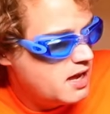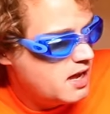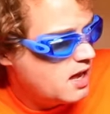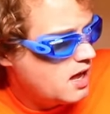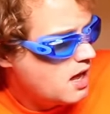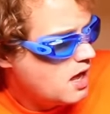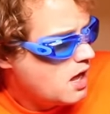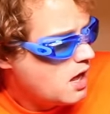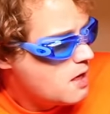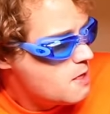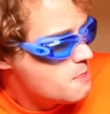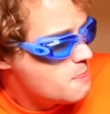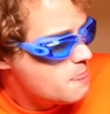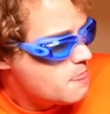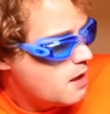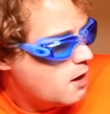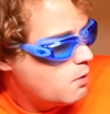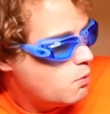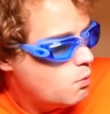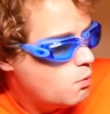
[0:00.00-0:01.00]
exit button.
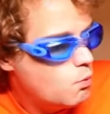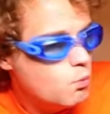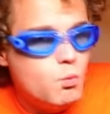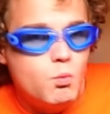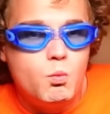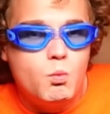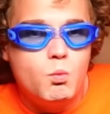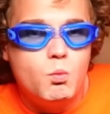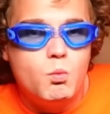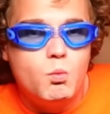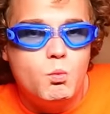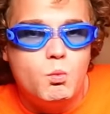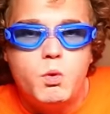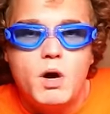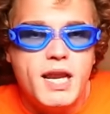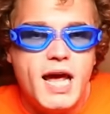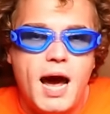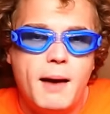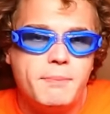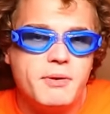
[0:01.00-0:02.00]

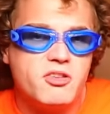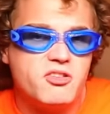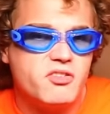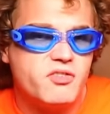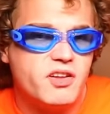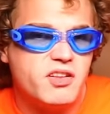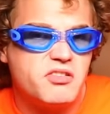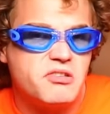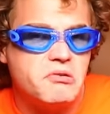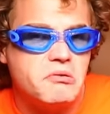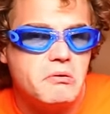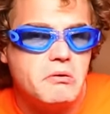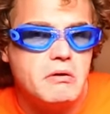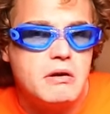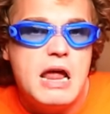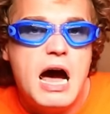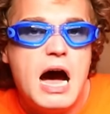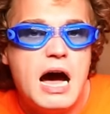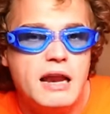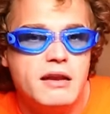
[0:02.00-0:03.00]
What happens if it's
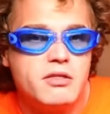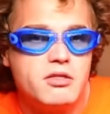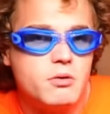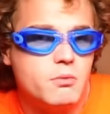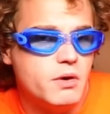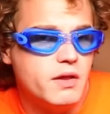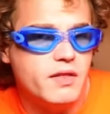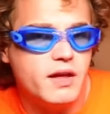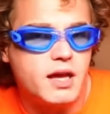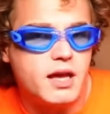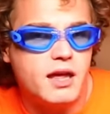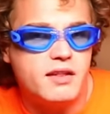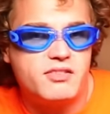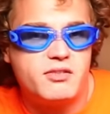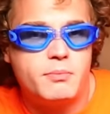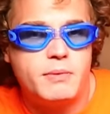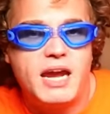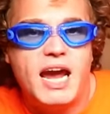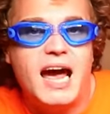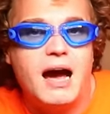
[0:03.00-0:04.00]
not the one that
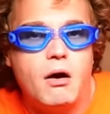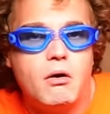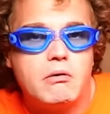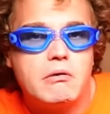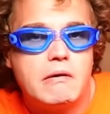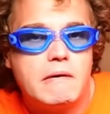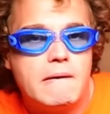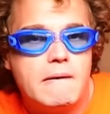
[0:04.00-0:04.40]
gets me out?